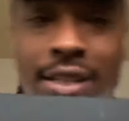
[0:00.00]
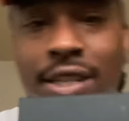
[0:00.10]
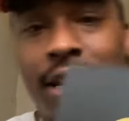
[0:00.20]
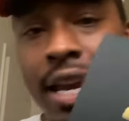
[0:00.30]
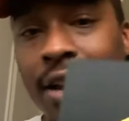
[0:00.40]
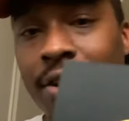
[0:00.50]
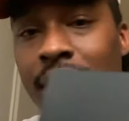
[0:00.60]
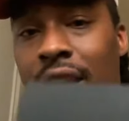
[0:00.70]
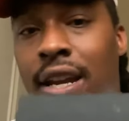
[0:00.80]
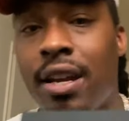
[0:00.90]

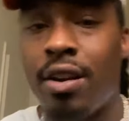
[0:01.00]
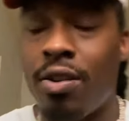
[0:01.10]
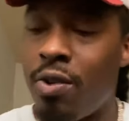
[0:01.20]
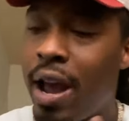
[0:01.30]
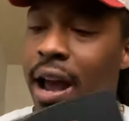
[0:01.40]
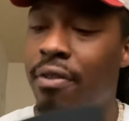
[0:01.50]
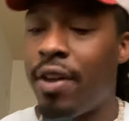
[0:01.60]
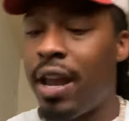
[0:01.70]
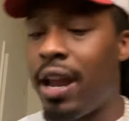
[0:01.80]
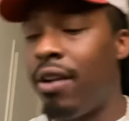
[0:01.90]
GLD old
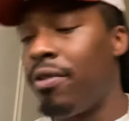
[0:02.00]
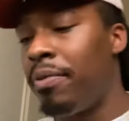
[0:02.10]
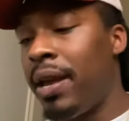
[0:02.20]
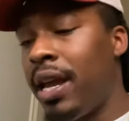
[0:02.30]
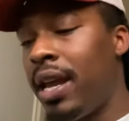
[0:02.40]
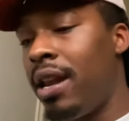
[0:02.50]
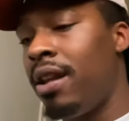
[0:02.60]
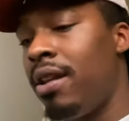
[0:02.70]
Alpha Era, man,